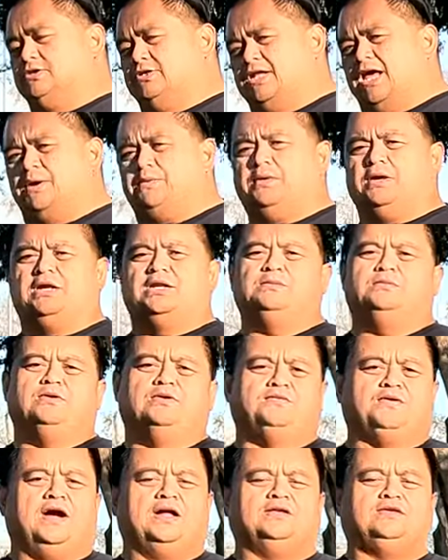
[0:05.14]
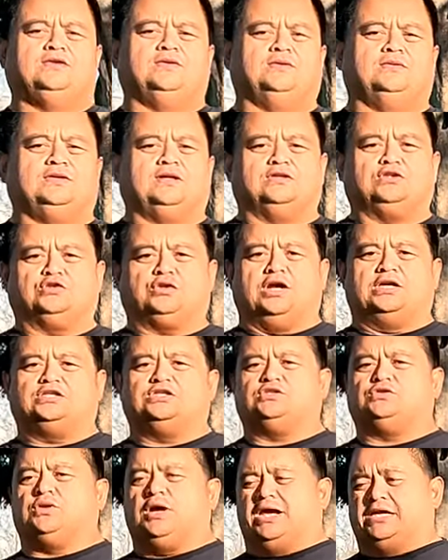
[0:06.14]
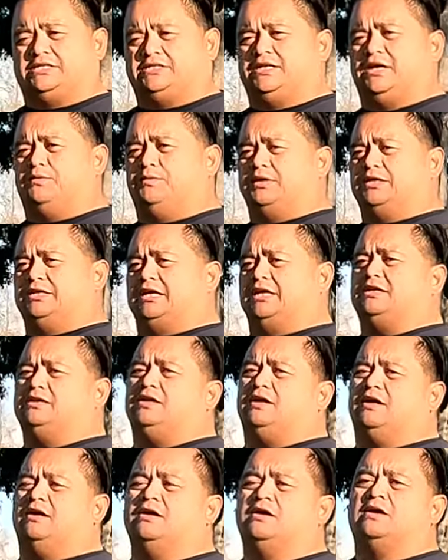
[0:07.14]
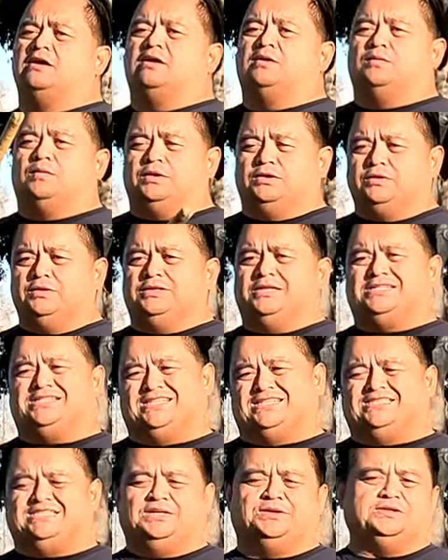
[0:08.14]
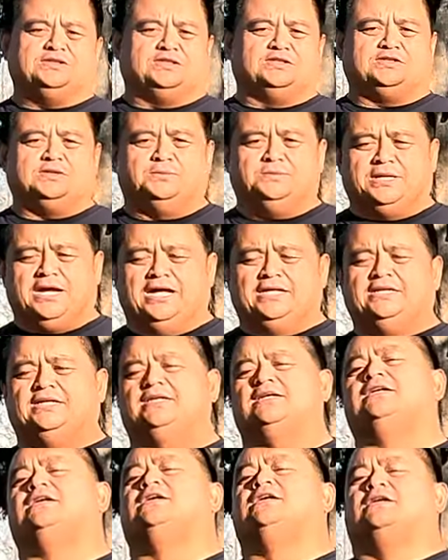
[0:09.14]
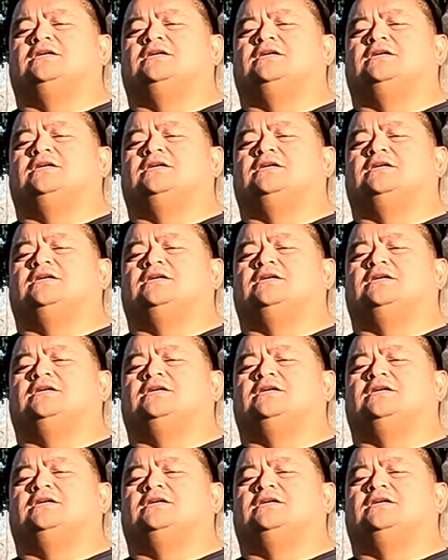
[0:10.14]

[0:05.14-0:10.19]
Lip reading: today we're going to move on to the Tres Tres. Now we're doing this as a series of Sumbrada.